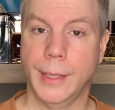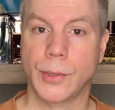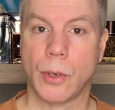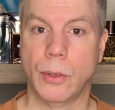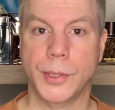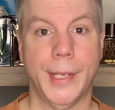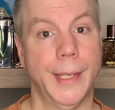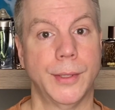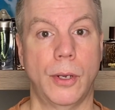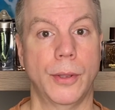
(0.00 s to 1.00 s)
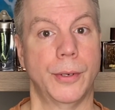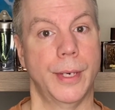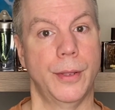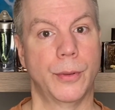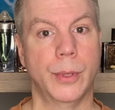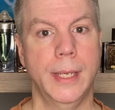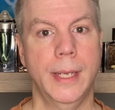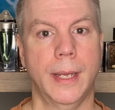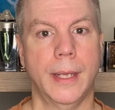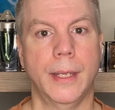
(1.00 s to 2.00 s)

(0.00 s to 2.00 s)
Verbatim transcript: It is called Santal 33.